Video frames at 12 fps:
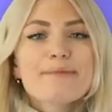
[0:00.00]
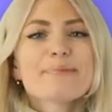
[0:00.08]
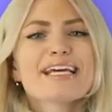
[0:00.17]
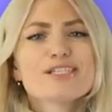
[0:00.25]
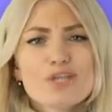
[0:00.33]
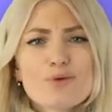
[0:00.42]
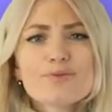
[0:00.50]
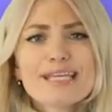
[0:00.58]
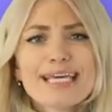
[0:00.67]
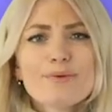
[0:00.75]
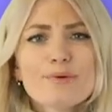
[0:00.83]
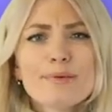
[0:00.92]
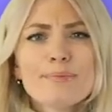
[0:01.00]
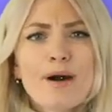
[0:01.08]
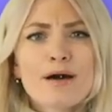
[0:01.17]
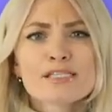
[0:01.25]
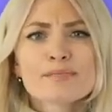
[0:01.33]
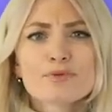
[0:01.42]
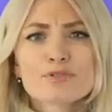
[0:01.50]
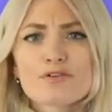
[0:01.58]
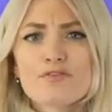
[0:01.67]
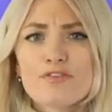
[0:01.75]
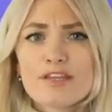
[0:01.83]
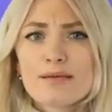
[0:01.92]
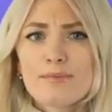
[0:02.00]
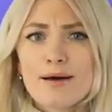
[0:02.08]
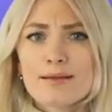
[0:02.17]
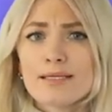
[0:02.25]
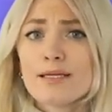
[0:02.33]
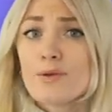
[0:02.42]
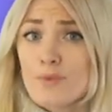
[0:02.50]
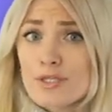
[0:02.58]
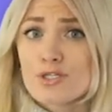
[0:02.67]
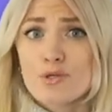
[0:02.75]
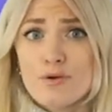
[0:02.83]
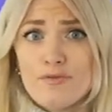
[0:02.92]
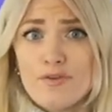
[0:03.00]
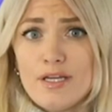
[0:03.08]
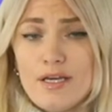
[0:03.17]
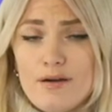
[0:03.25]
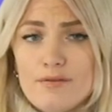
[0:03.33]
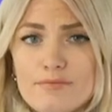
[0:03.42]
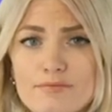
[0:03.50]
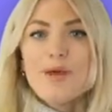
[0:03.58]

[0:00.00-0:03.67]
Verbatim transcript: but I don't think it would be possible to fit them all in in one short video.